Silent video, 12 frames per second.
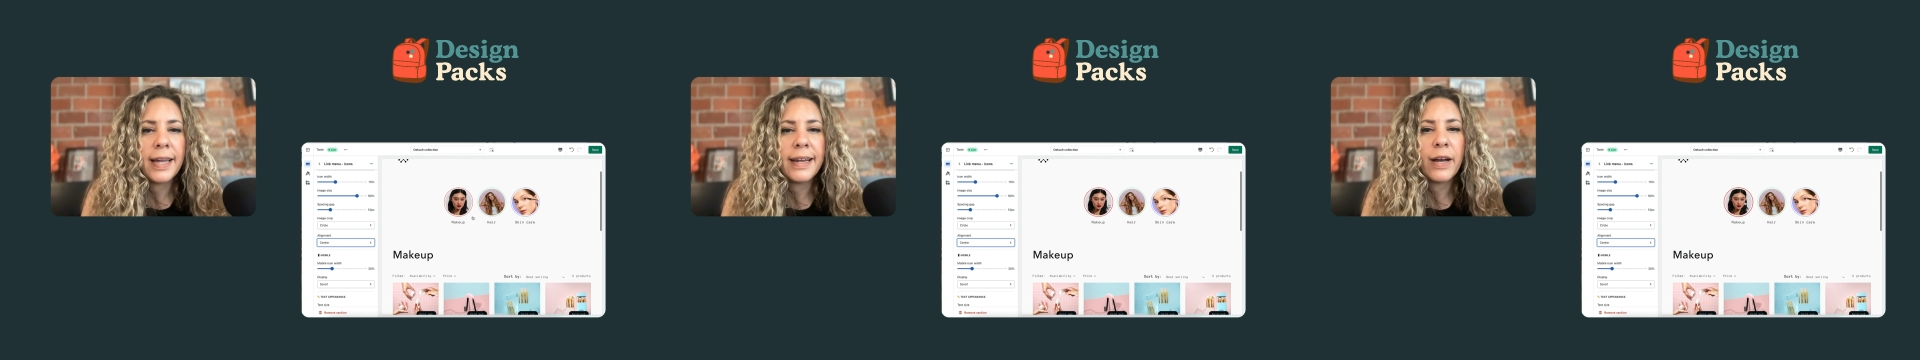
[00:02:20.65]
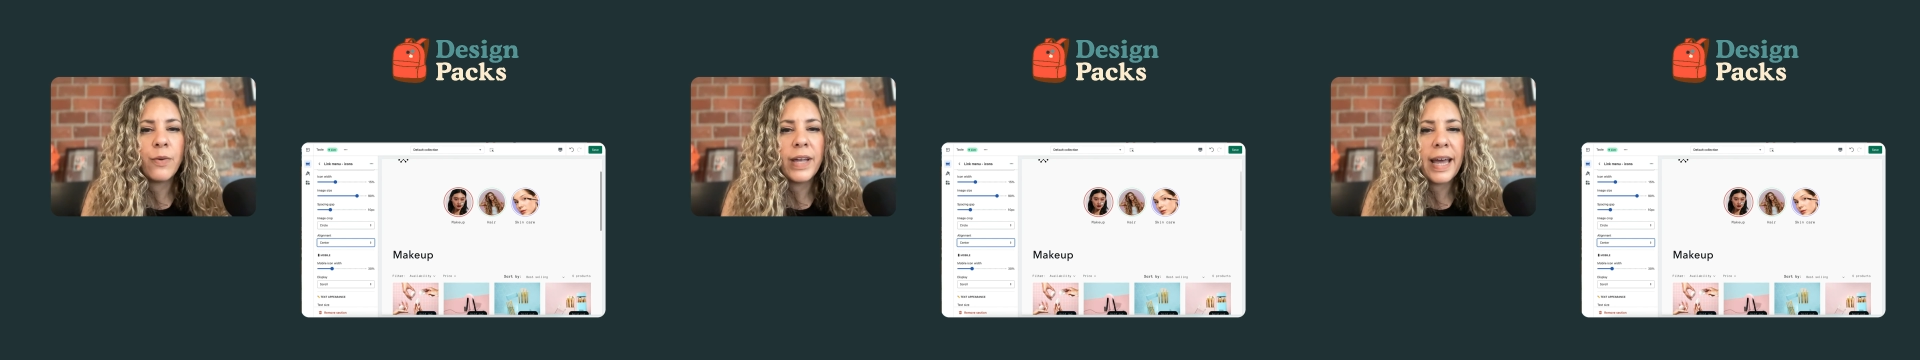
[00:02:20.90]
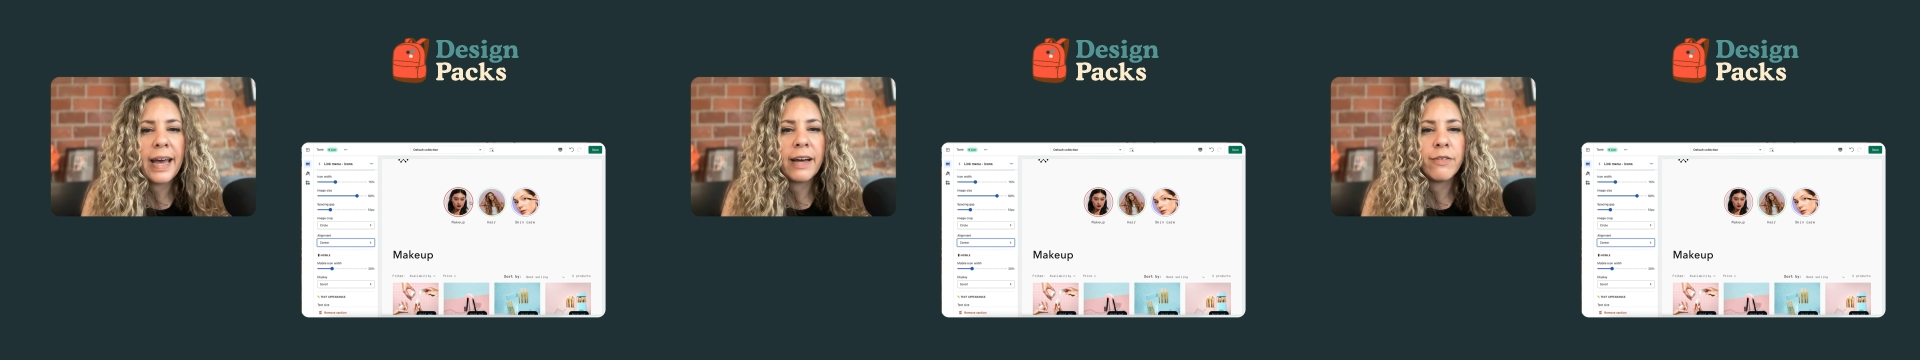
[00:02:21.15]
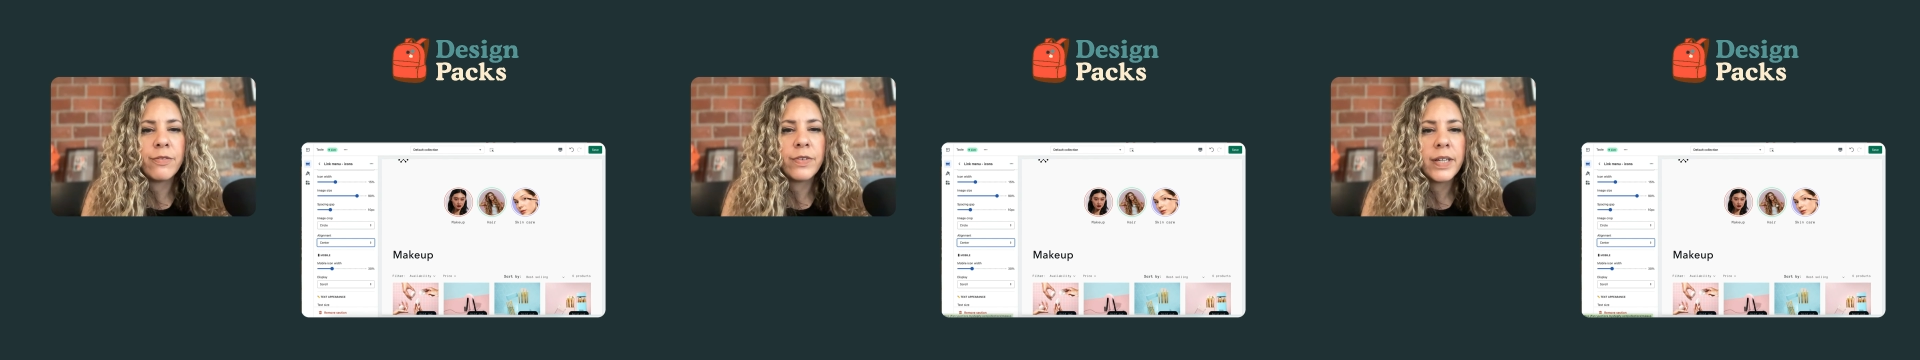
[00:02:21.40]
And now we
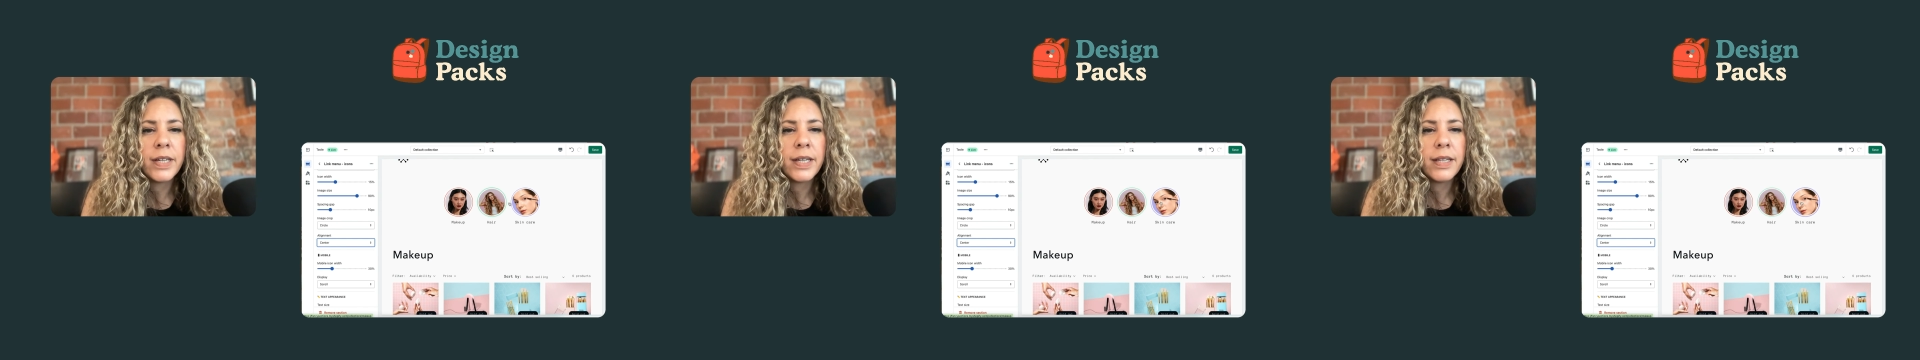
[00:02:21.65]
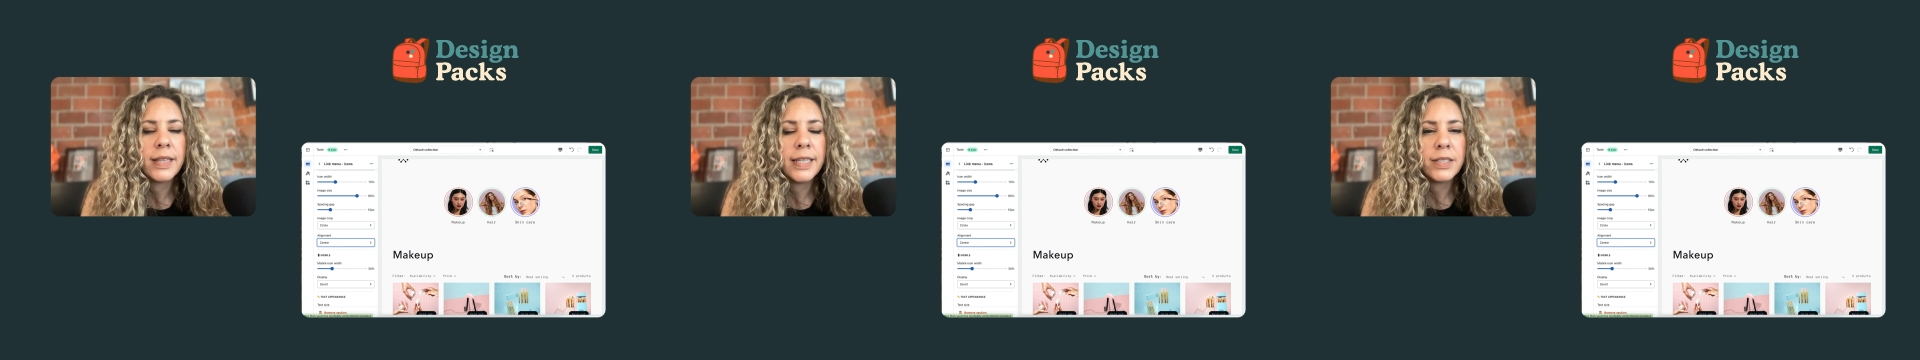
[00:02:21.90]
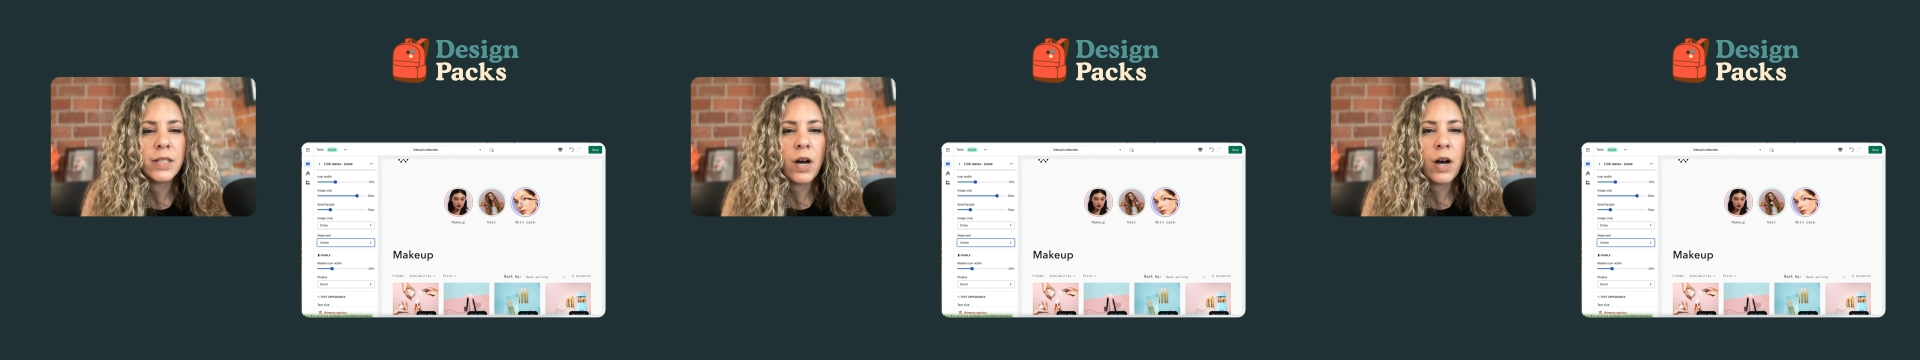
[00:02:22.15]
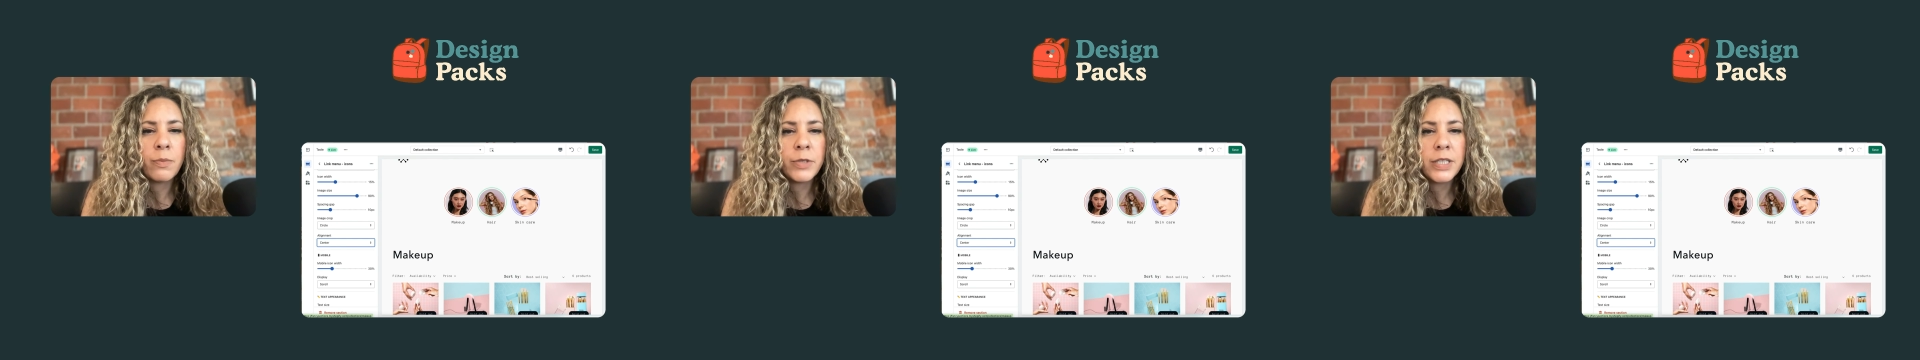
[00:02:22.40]
have these
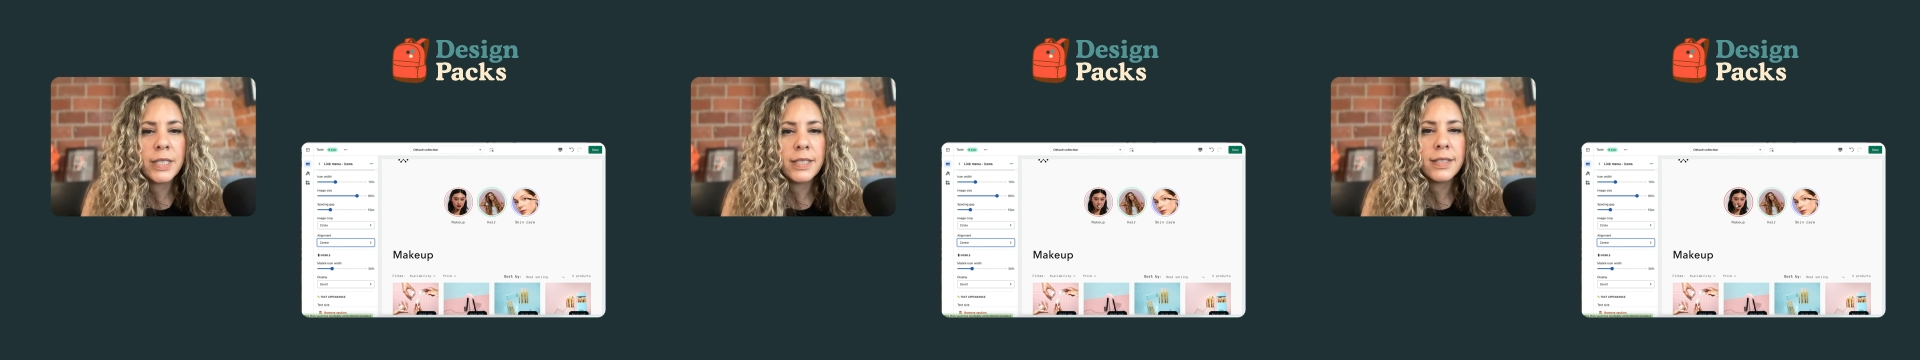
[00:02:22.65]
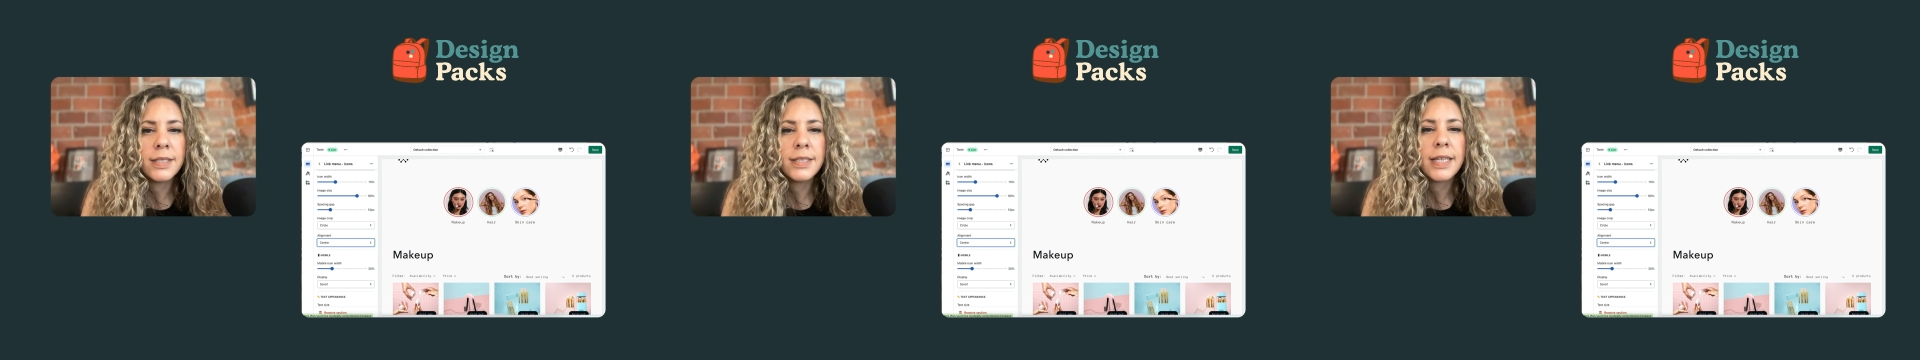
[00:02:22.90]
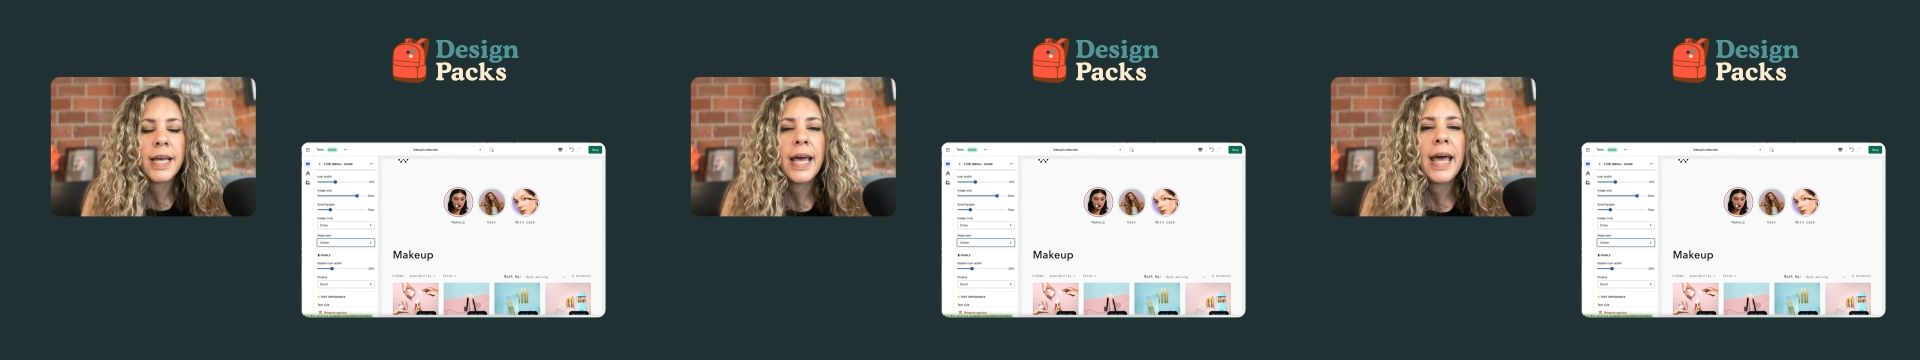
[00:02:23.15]
options.